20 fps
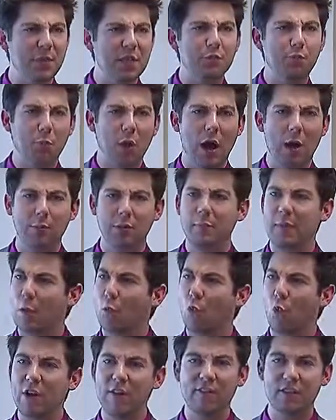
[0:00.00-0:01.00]
this problem
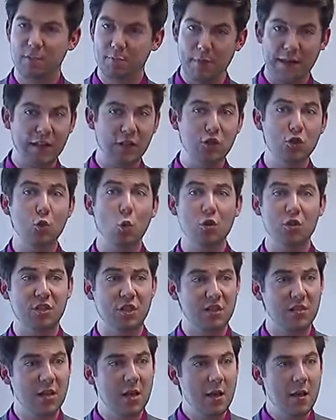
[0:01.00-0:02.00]
at one of its many
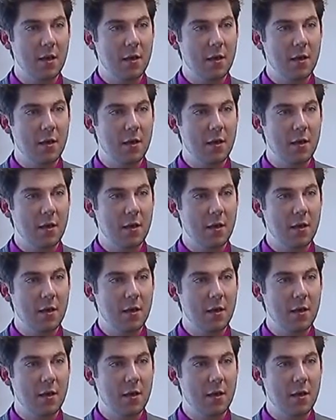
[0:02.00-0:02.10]
sources